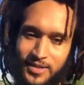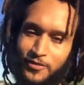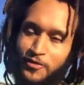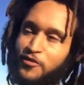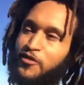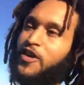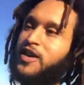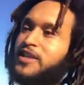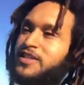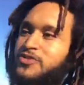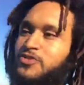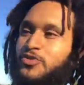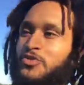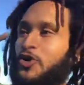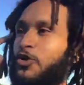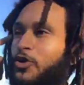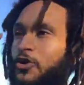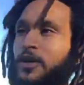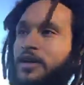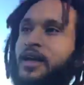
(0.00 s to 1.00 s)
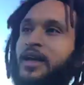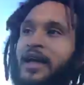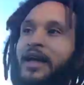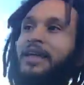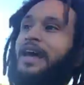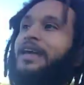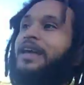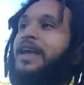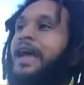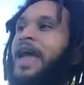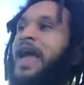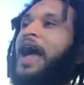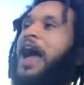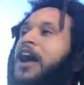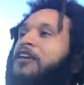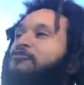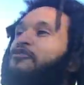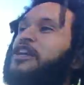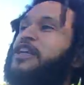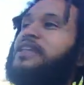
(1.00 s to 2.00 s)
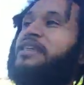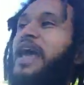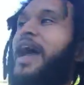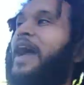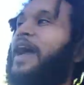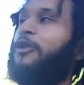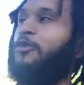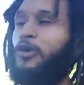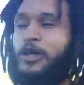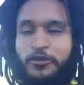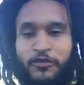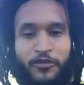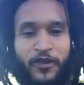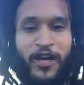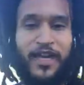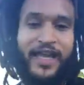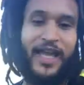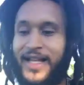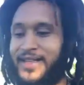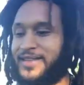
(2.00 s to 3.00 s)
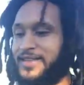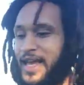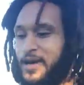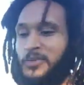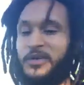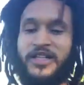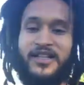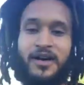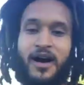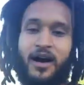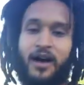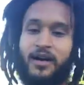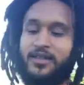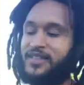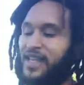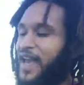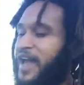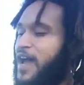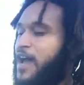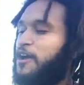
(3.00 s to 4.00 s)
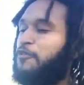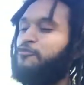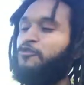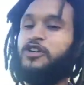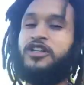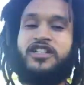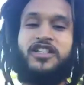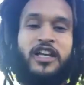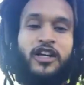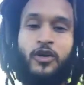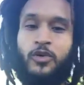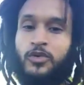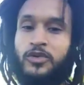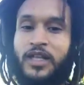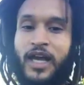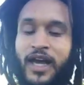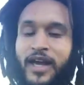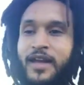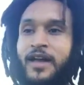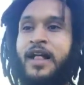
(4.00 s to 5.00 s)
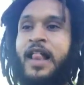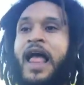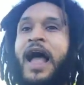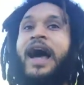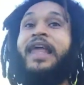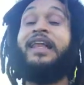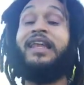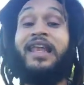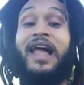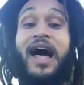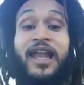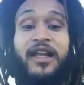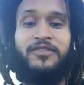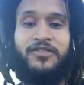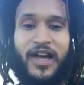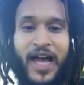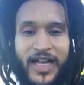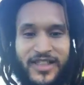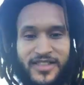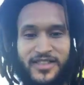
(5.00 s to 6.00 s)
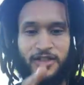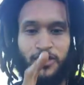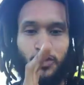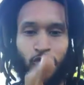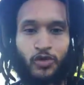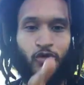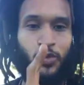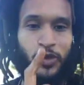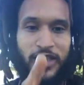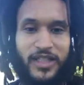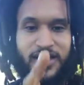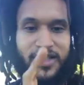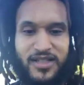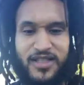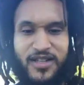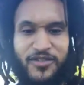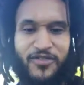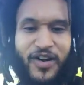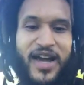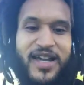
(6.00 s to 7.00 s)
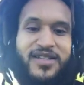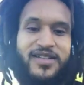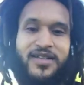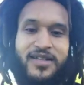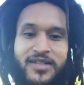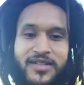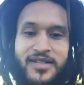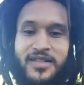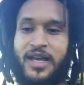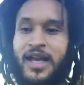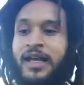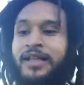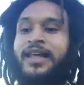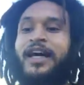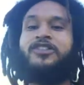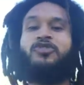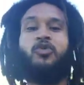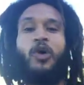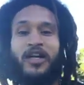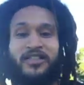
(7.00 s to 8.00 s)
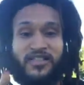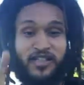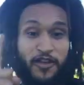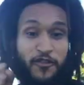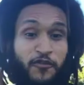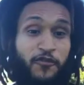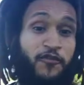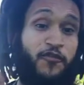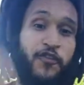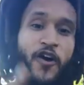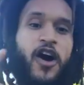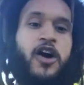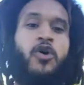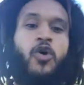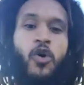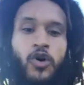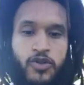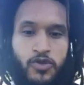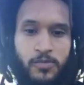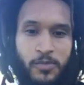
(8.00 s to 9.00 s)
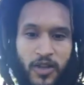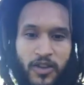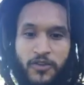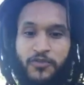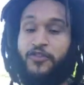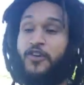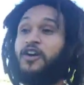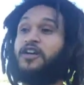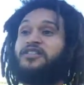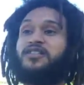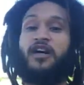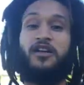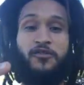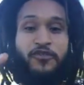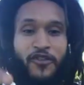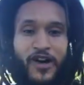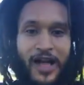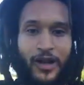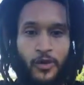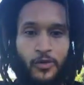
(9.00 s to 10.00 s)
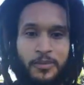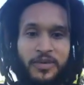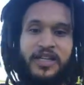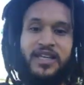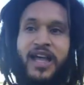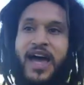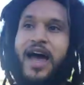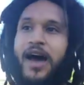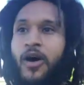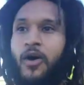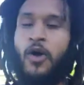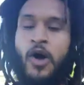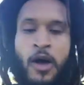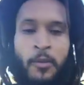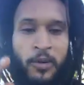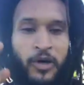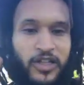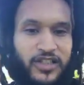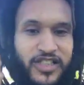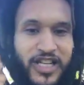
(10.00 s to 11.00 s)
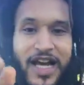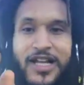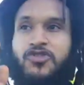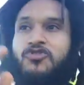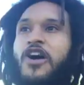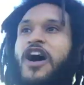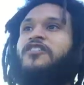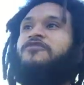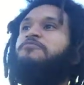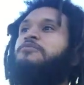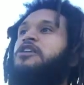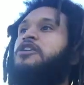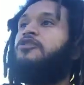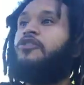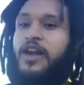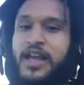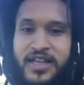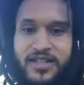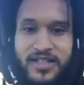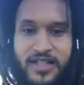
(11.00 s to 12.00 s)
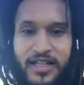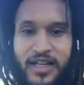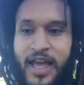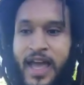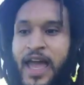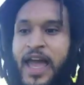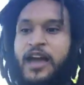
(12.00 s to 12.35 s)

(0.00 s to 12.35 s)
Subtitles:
Fuck is you doing? Like, every day we forget that we gods. Every single day. And a lot of it has to do with these devices. That's why I say fuck all you motherfuckers. Unfollow me now. Because y'all drive me crazy.